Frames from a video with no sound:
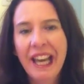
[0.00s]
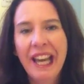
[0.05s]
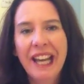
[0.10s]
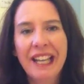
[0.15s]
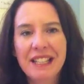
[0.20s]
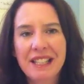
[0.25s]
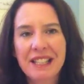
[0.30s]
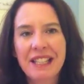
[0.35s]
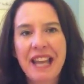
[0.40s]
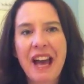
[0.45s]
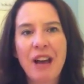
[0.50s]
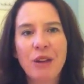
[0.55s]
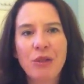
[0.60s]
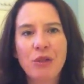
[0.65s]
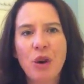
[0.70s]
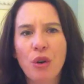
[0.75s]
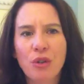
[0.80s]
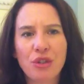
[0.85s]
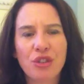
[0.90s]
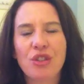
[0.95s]
It's now
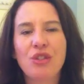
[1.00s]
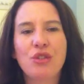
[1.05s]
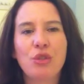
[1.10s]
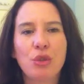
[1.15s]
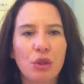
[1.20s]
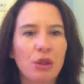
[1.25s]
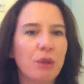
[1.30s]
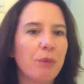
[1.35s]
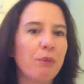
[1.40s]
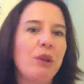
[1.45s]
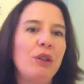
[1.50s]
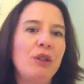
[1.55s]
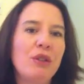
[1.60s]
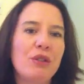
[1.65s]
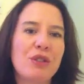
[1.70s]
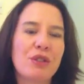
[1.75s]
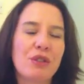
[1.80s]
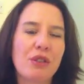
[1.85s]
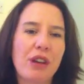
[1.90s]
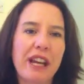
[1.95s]
not just your computer
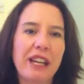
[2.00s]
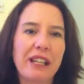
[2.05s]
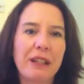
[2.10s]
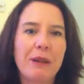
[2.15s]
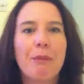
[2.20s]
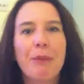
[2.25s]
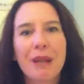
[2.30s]
screen,